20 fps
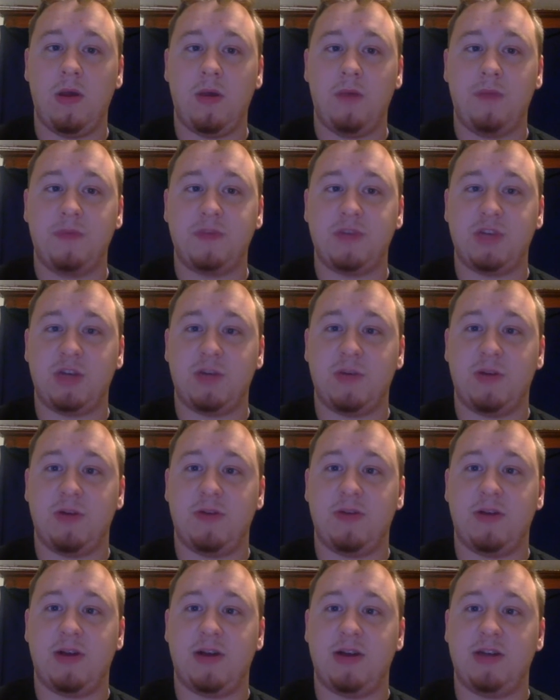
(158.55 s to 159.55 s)
Talk about
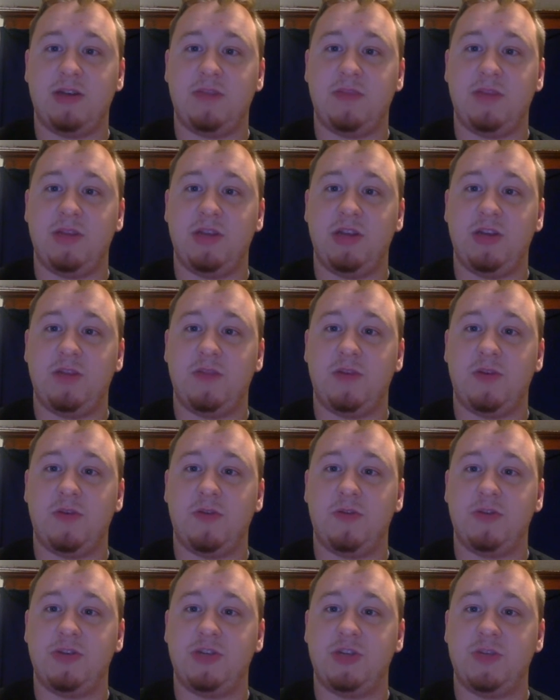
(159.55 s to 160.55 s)
condominium
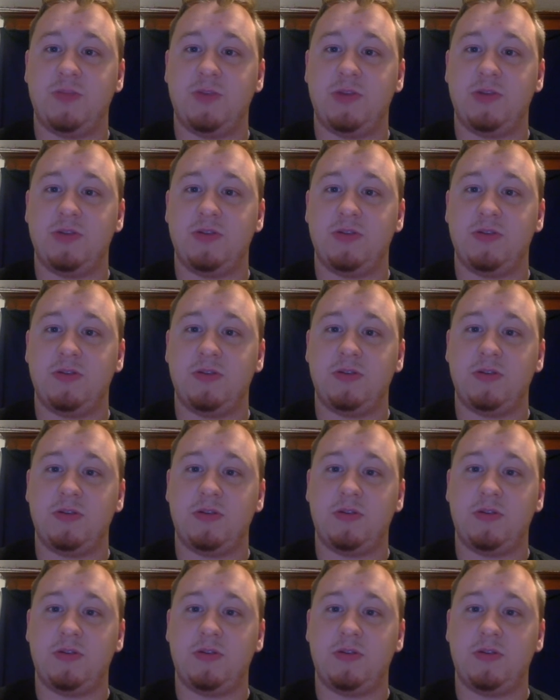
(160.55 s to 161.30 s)
ownership interest.